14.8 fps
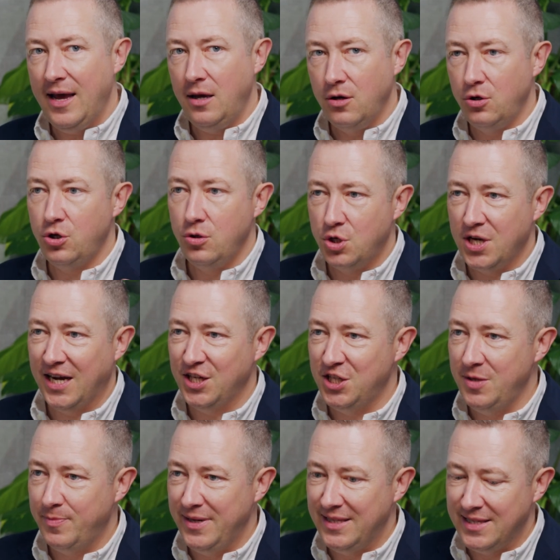who do
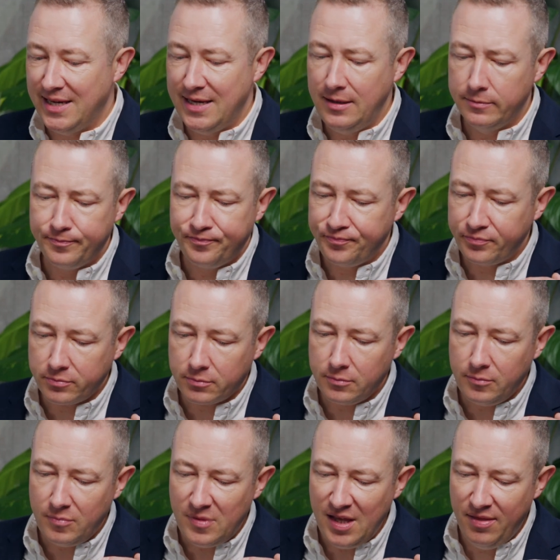ChatGPT,
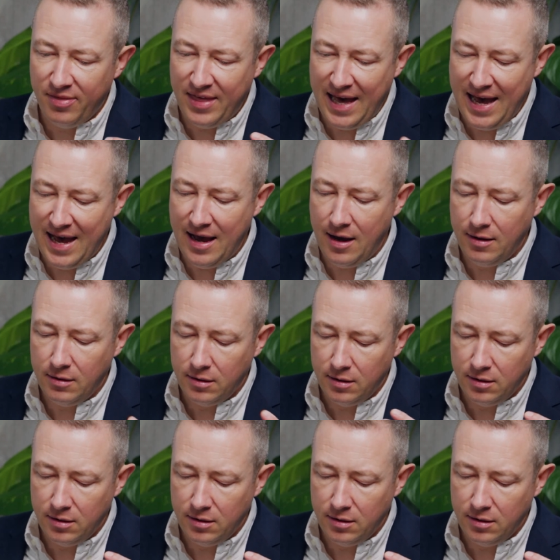their